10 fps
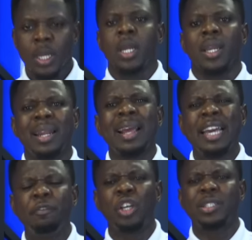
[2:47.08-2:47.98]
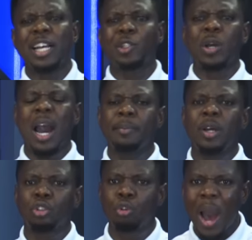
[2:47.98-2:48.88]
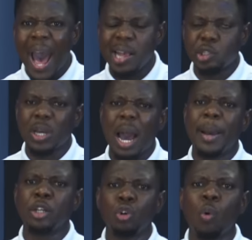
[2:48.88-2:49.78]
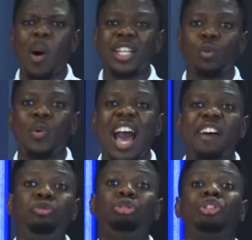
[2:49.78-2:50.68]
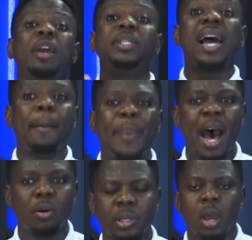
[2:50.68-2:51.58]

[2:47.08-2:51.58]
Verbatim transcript: He didn't give Jesus to come to us to come and do what we have dreamed about,